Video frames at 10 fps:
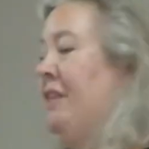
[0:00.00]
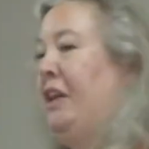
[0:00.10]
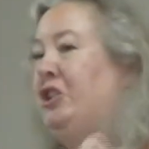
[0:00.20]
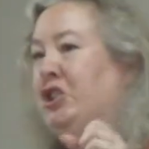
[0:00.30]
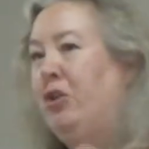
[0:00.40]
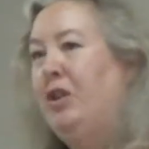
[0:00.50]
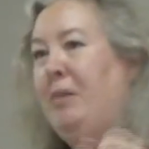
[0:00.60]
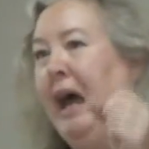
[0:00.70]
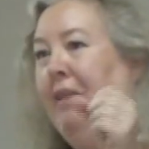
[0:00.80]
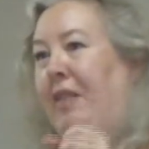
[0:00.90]
They show them
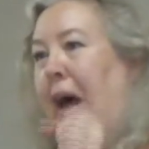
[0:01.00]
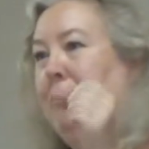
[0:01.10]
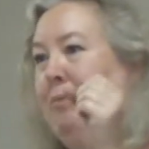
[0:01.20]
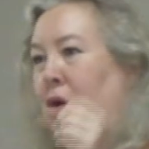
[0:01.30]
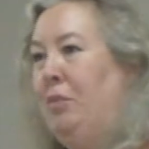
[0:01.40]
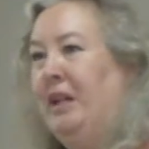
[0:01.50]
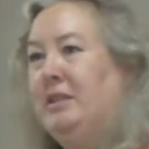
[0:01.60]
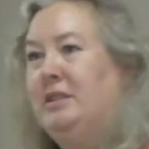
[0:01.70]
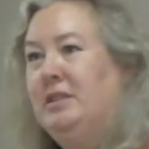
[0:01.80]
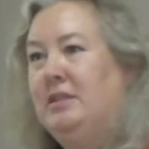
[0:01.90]
at that
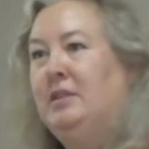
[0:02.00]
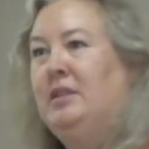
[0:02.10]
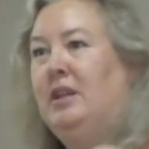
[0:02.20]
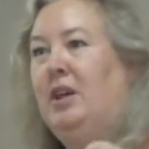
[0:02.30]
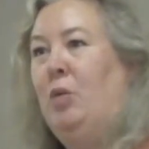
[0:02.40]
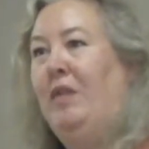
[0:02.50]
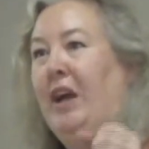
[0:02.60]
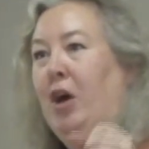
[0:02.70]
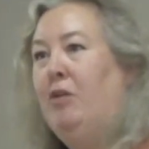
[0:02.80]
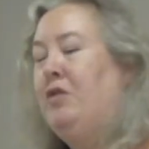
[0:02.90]
moment when
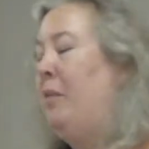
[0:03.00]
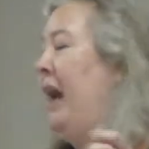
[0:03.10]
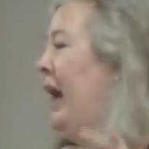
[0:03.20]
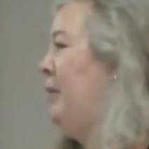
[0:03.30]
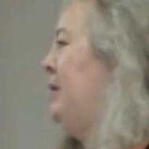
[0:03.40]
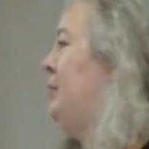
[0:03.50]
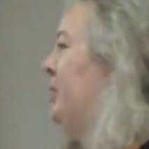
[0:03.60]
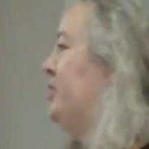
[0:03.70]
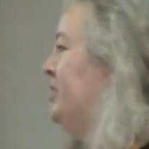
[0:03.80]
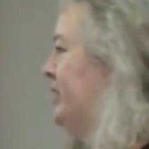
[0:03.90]
they go from a happy
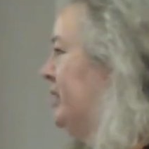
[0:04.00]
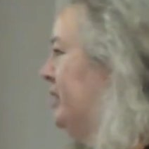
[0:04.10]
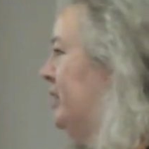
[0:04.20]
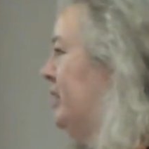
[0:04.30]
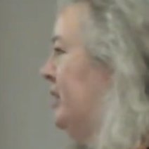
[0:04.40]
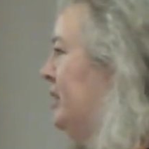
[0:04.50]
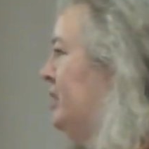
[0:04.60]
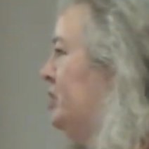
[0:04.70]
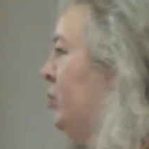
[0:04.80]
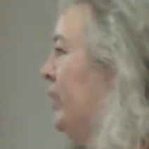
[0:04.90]
person
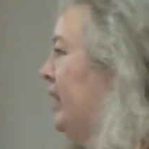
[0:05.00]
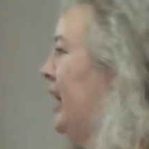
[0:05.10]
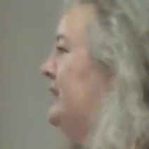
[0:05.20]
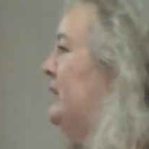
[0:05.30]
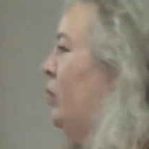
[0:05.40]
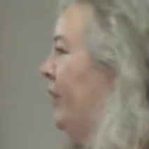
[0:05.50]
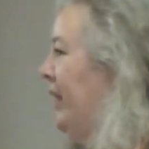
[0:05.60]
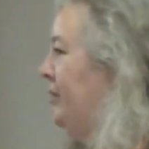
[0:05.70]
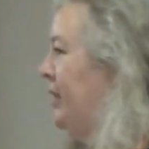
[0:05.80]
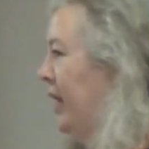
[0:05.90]
to realizing what
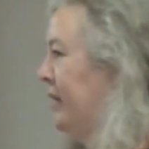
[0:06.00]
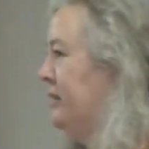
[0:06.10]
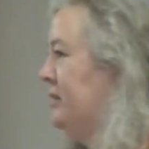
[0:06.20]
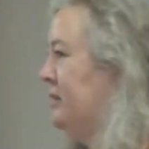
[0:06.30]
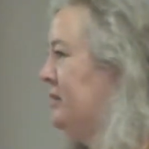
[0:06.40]
they've done.